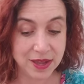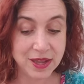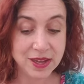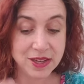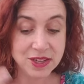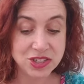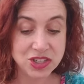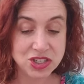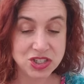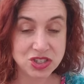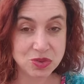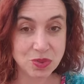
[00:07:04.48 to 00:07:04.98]

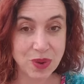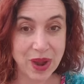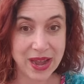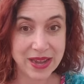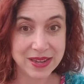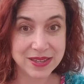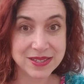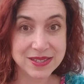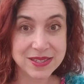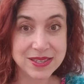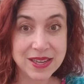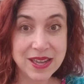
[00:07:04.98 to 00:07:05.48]

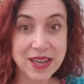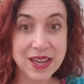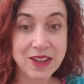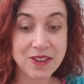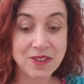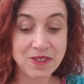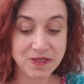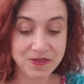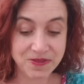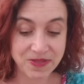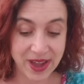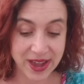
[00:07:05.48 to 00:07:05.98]
stress,
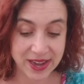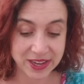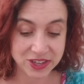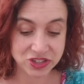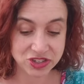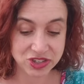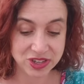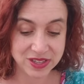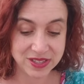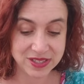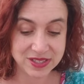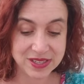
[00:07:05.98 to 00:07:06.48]

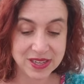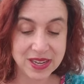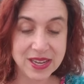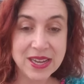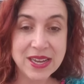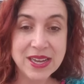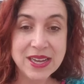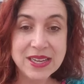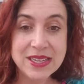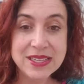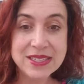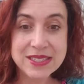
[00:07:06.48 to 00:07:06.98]
infections,
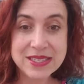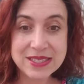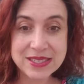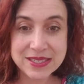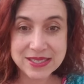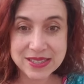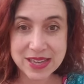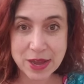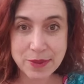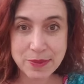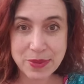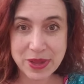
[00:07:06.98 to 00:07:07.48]

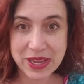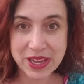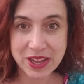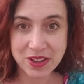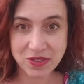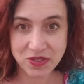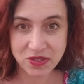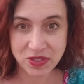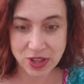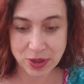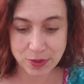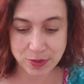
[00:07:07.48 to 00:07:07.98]
systemic
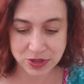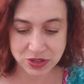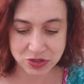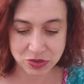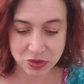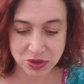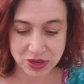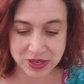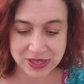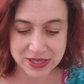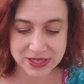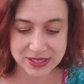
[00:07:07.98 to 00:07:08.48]

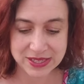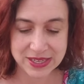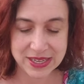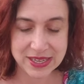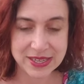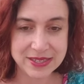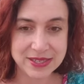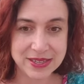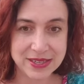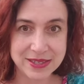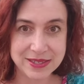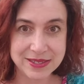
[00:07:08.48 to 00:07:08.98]
inflammatory
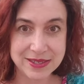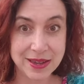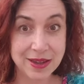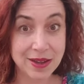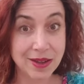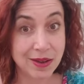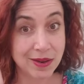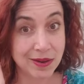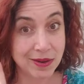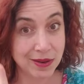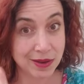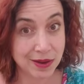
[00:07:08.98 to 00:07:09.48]
diseases,
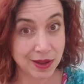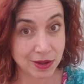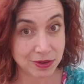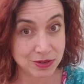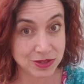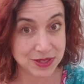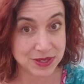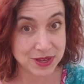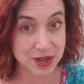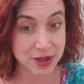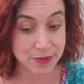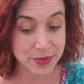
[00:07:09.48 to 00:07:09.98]
low
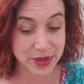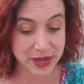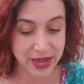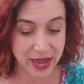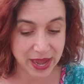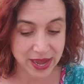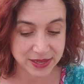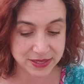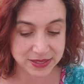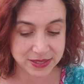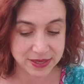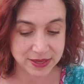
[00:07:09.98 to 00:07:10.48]
stomach
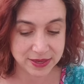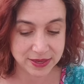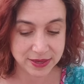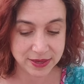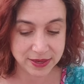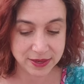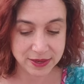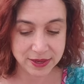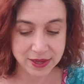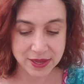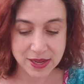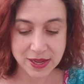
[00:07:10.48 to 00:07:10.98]
acid,
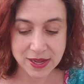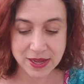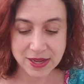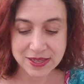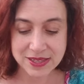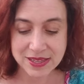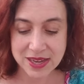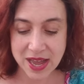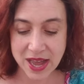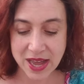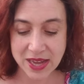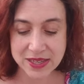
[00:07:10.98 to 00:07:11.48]

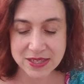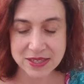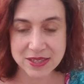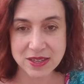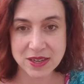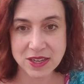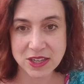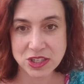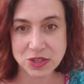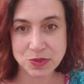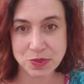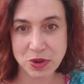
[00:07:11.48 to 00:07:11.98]
toxin
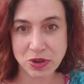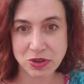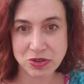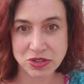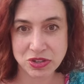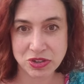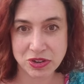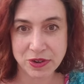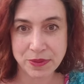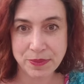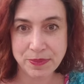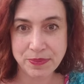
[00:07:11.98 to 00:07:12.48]

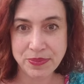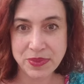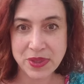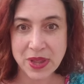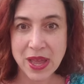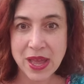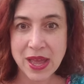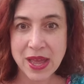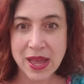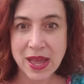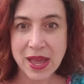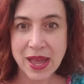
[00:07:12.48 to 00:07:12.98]
exposure,
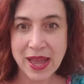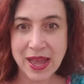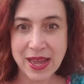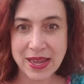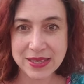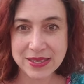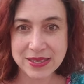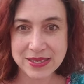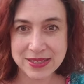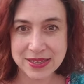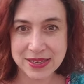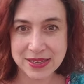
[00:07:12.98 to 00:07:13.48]

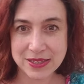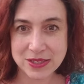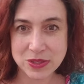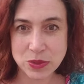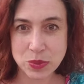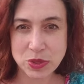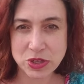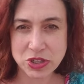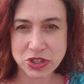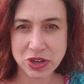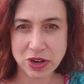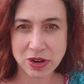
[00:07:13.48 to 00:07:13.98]
NSAIDs,
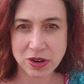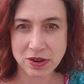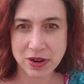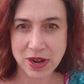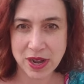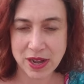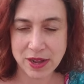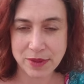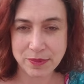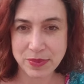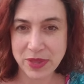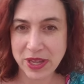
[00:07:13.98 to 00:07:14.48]
which are
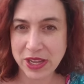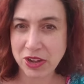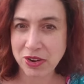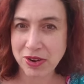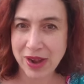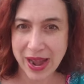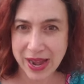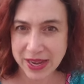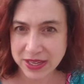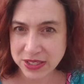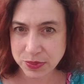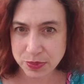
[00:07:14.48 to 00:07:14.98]
like your
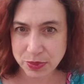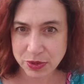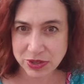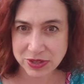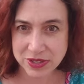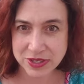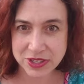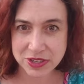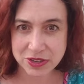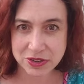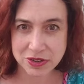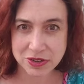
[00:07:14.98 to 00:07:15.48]

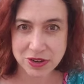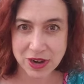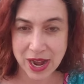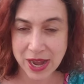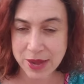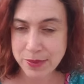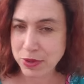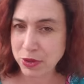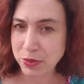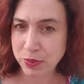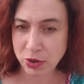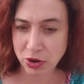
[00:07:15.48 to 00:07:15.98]
aspirins, your
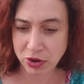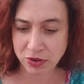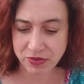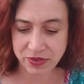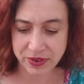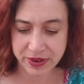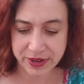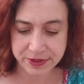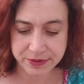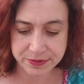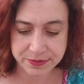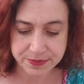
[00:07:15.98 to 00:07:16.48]

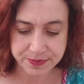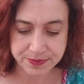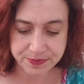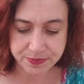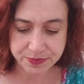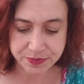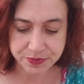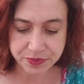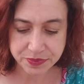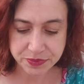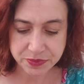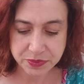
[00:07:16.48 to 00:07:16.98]
ibuprofen,
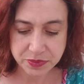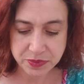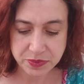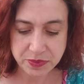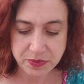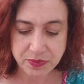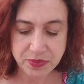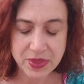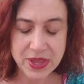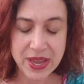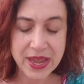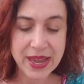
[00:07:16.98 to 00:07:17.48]

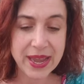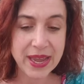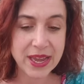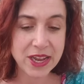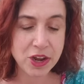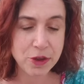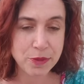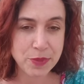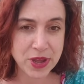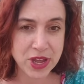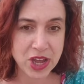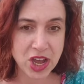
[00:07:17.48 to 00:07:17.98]

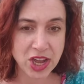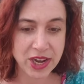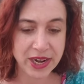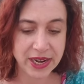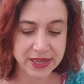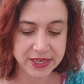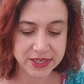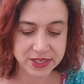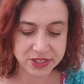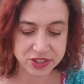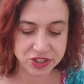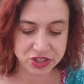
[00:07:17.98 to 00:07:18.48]

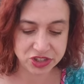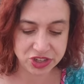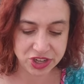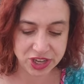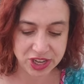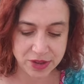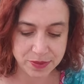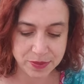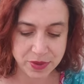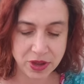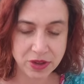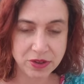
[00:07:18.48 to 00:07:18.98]
antibiotics,
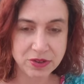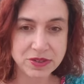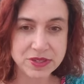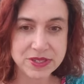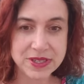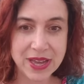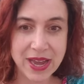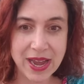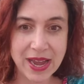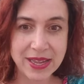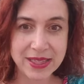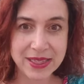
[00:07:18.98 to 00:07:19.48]
GMOs,
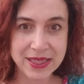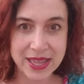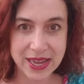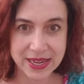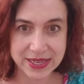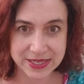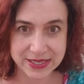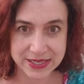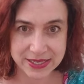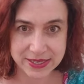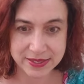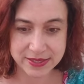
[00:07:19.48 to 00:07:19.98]
and
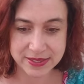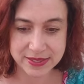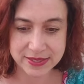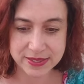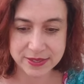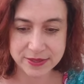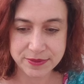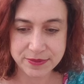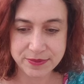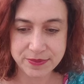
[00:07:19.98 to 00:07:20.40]
lectins.